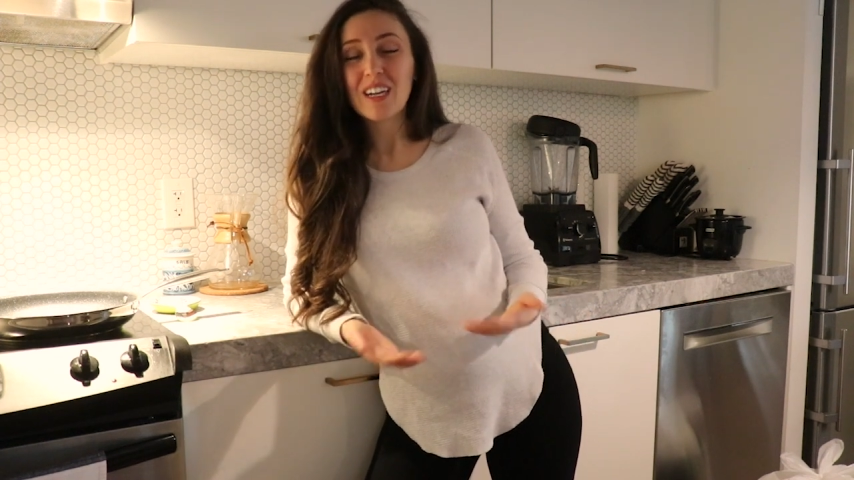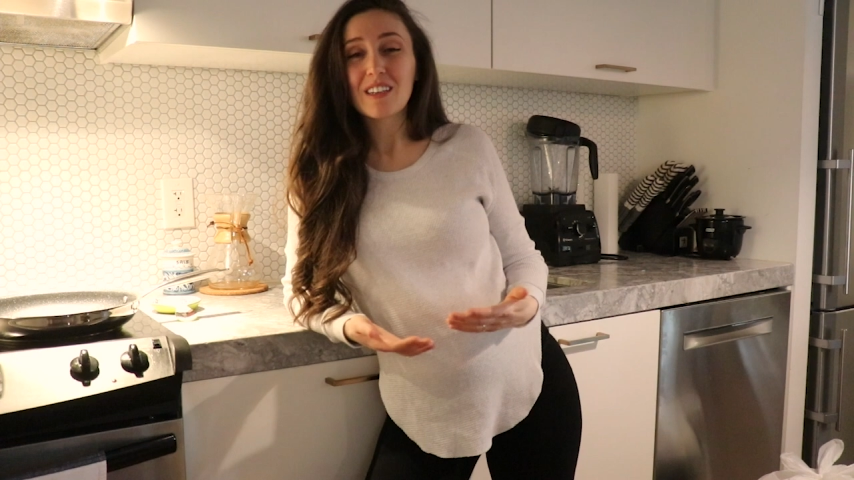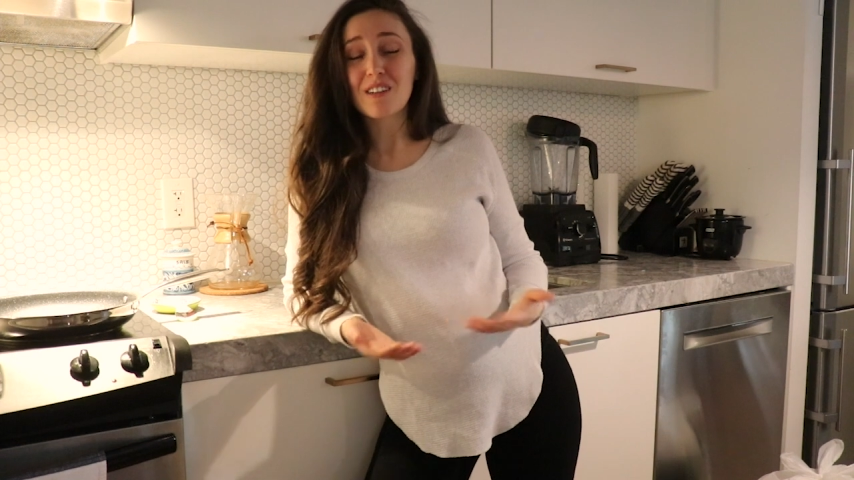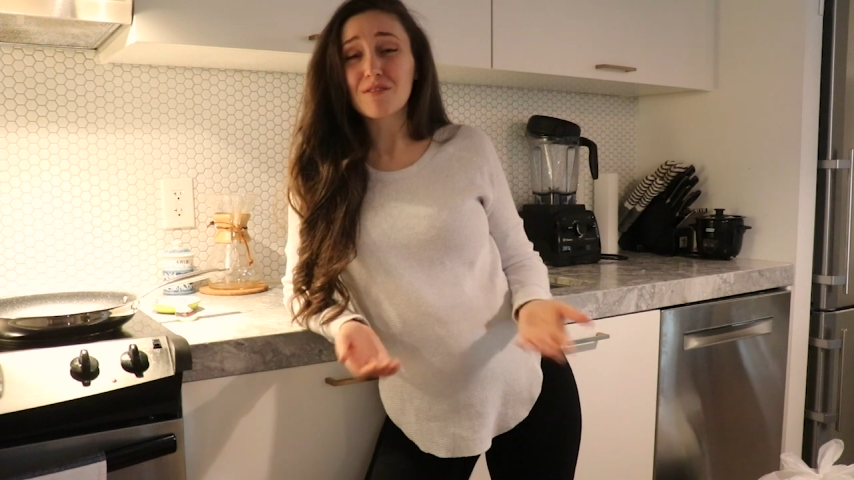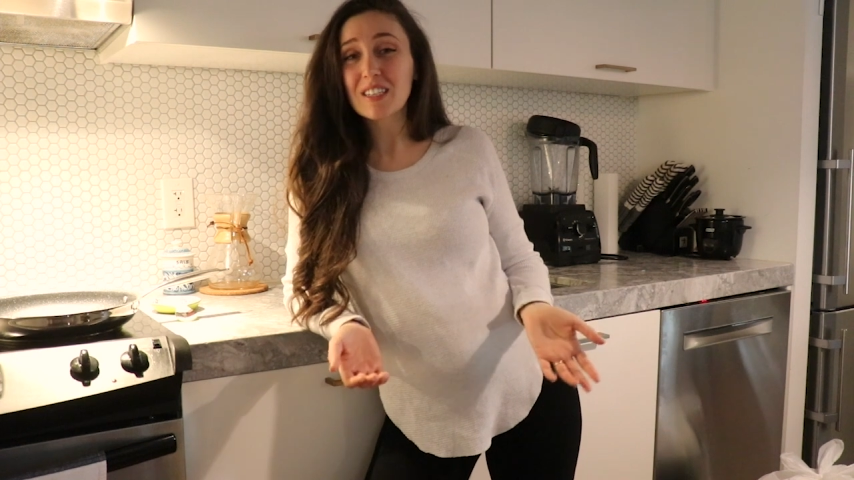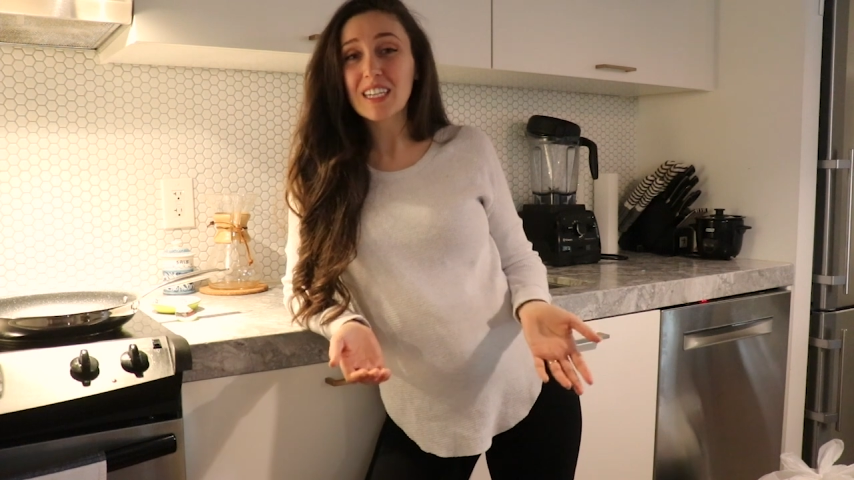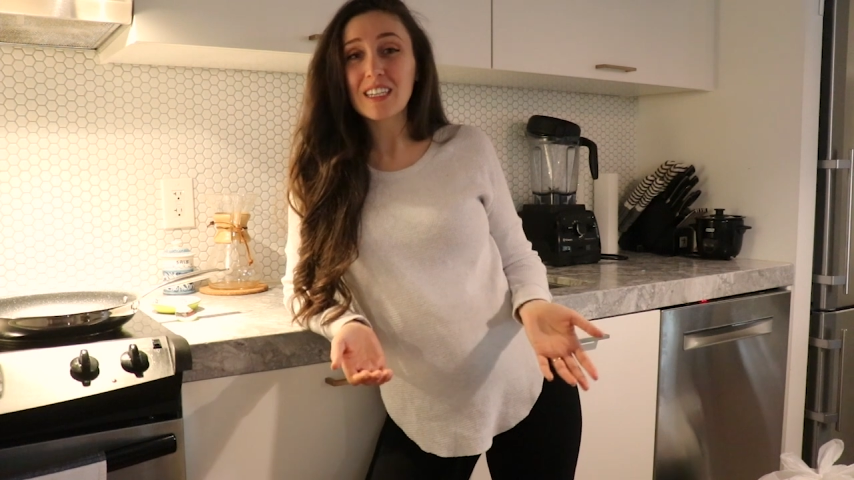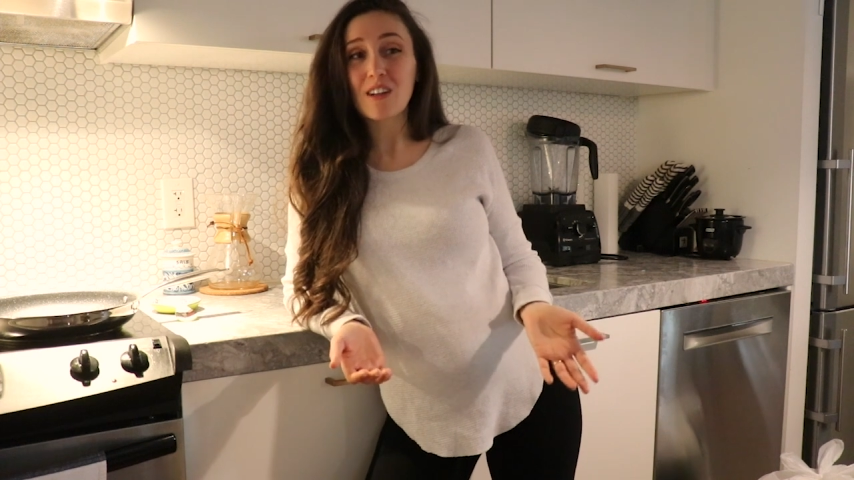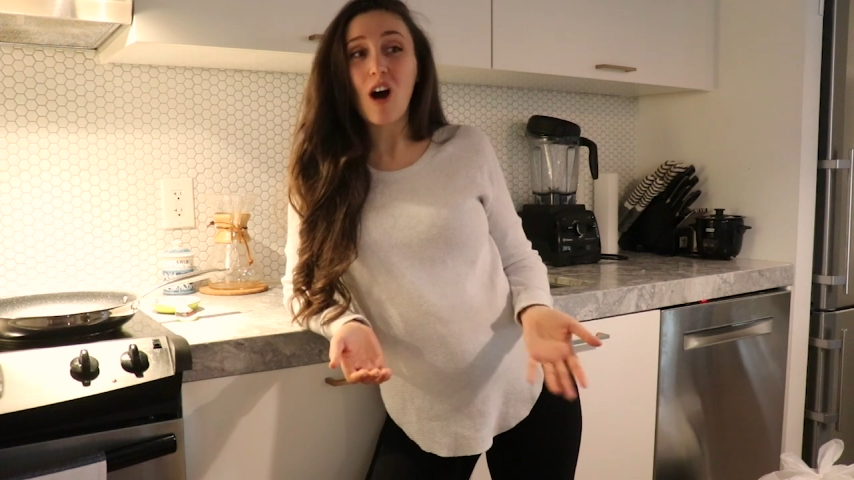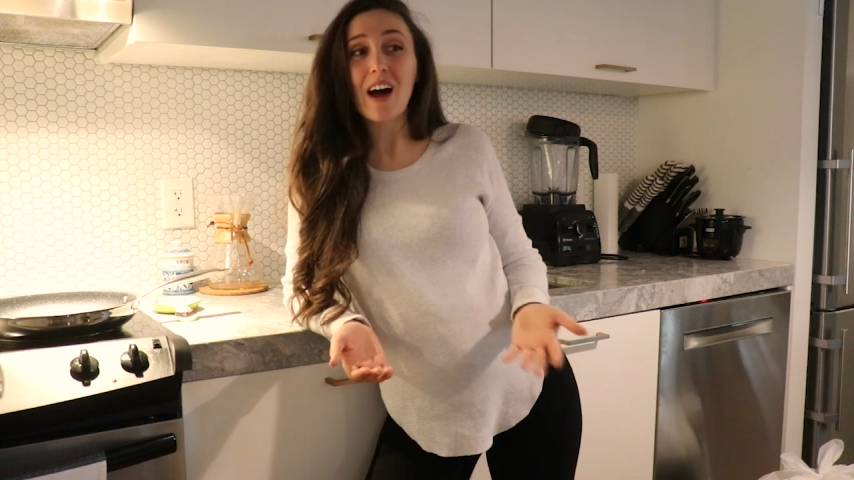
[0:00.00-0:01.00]
They're really
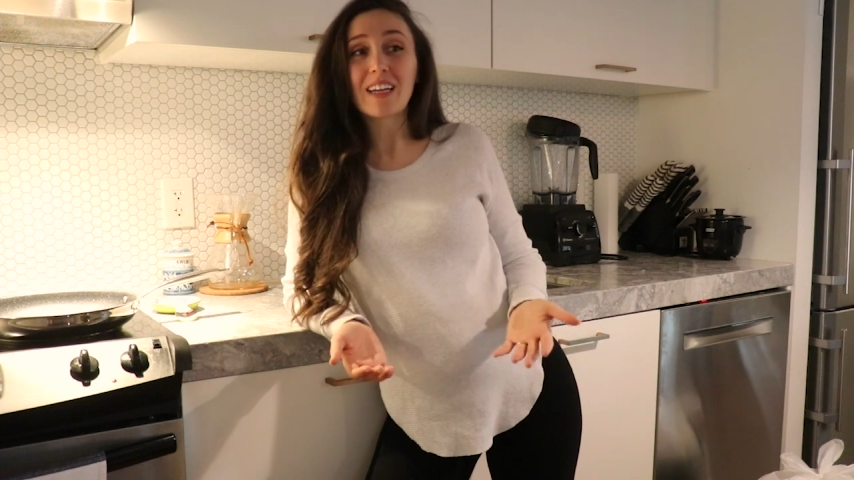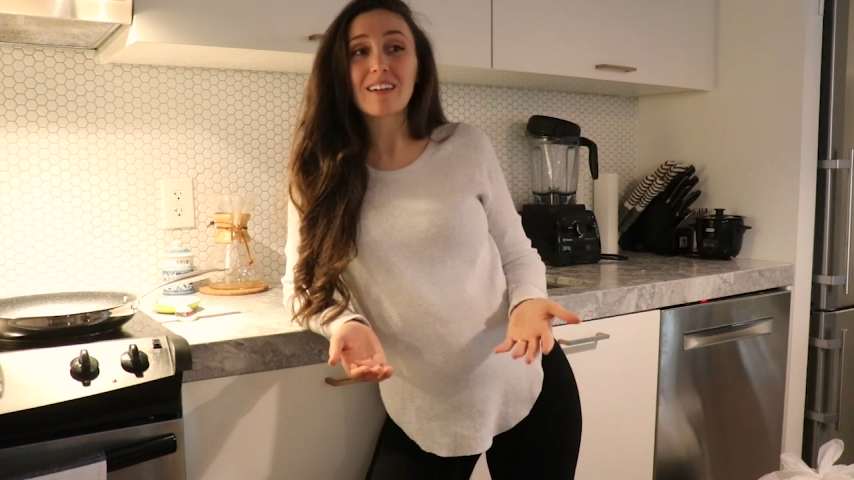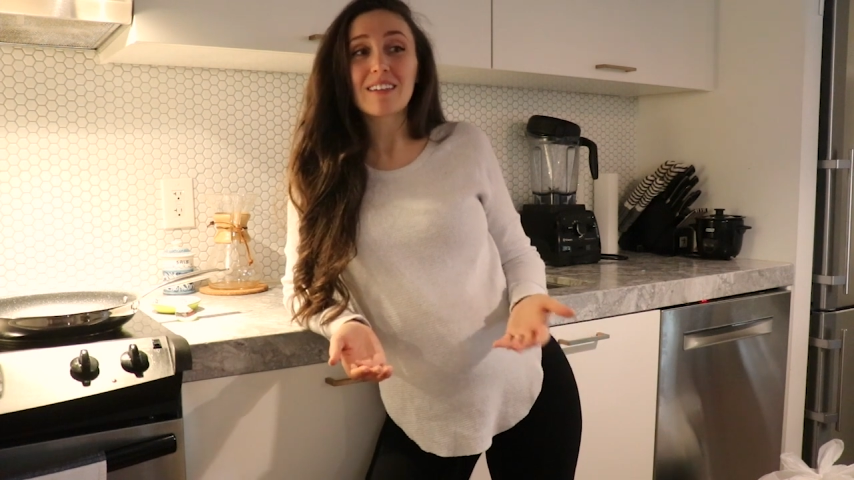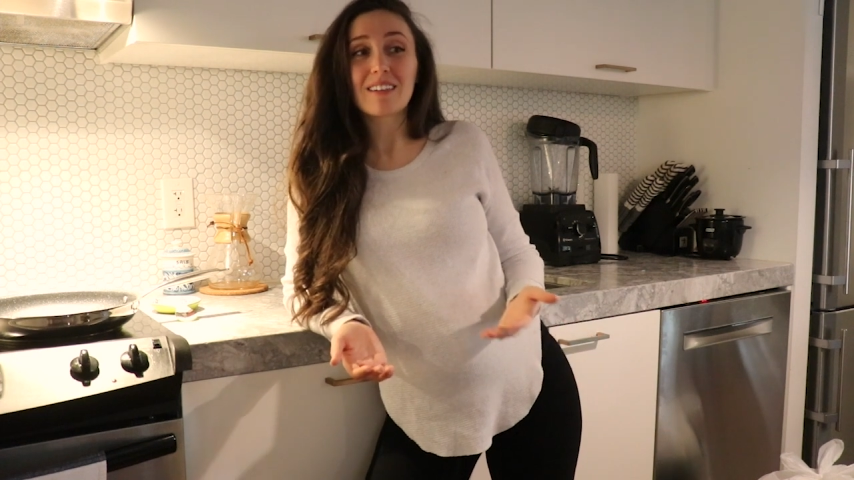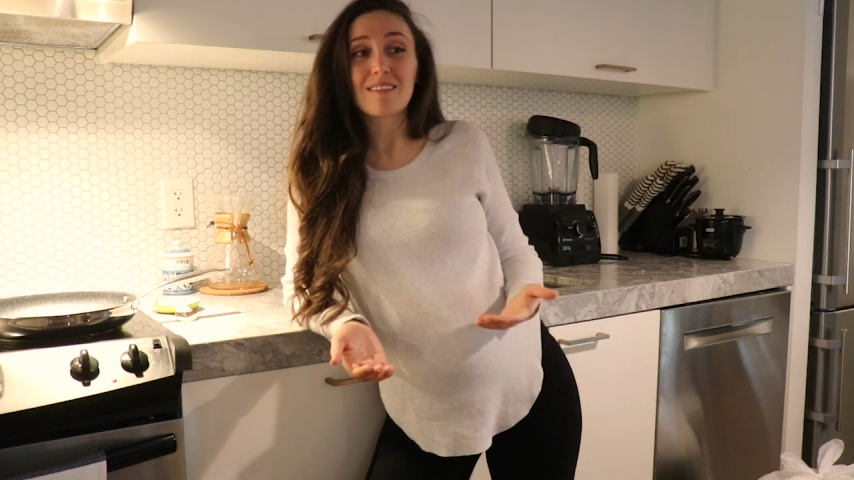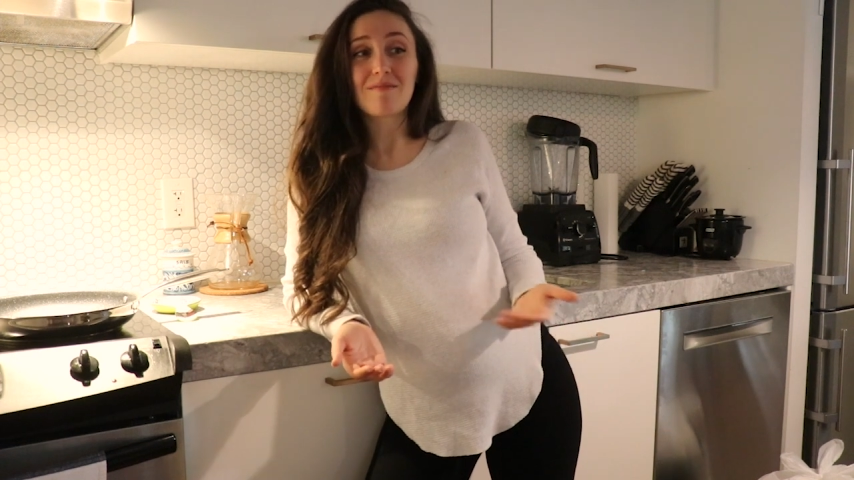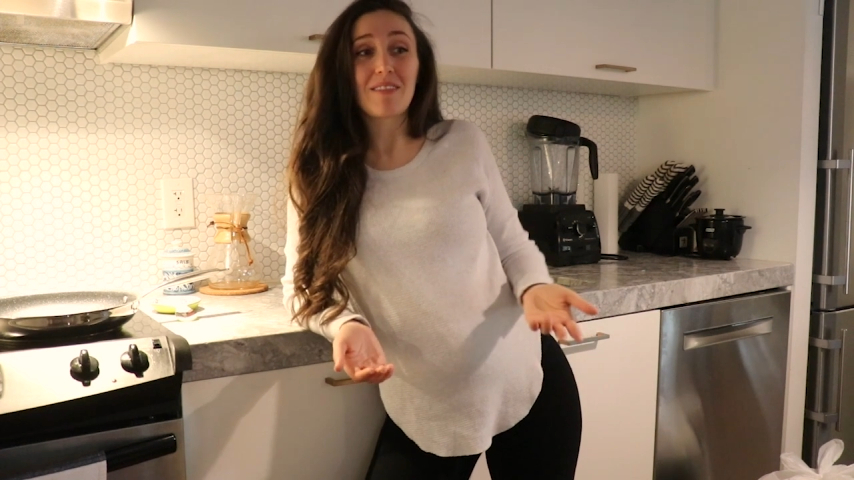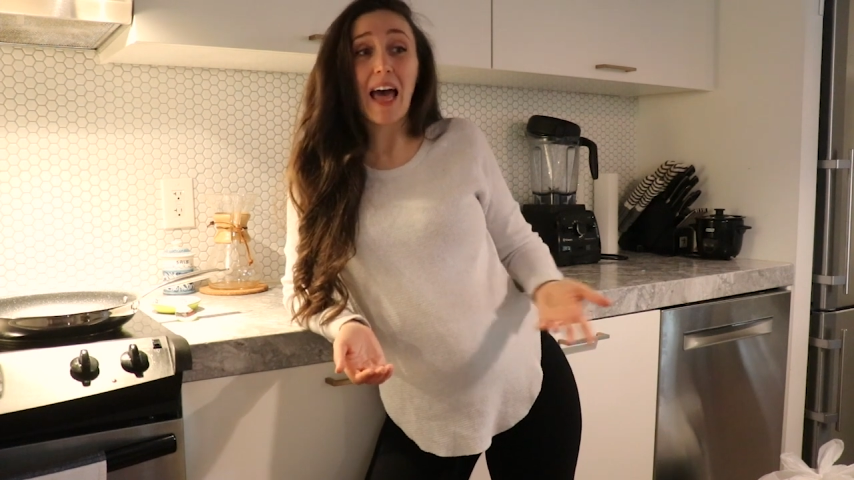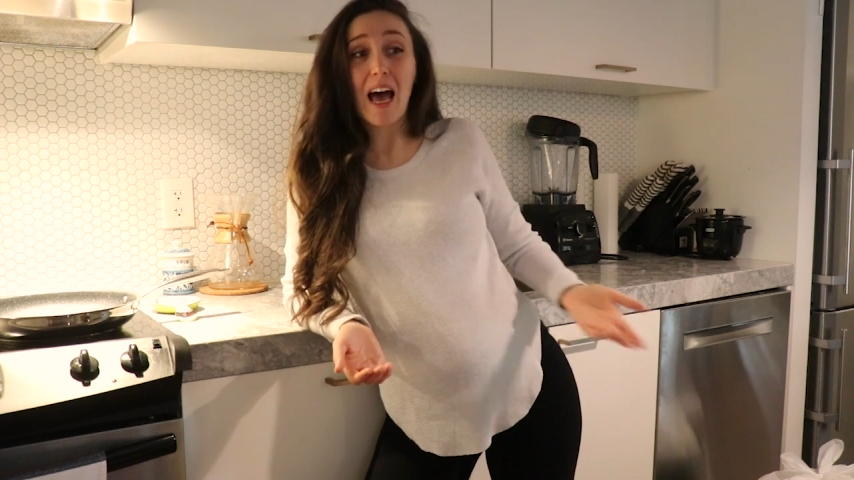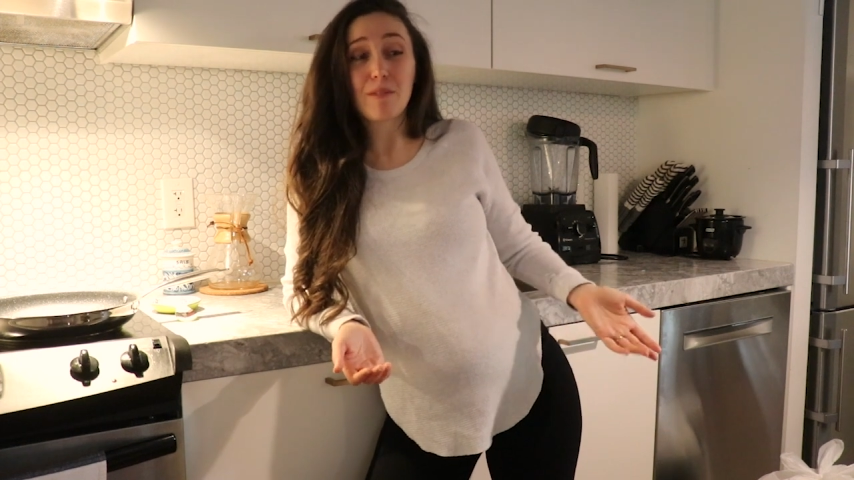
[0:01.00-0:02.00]
not
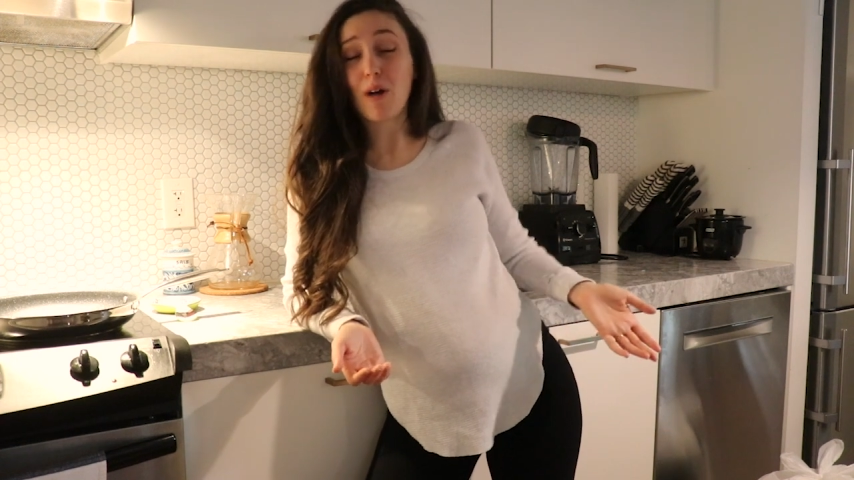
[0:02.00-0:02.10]
that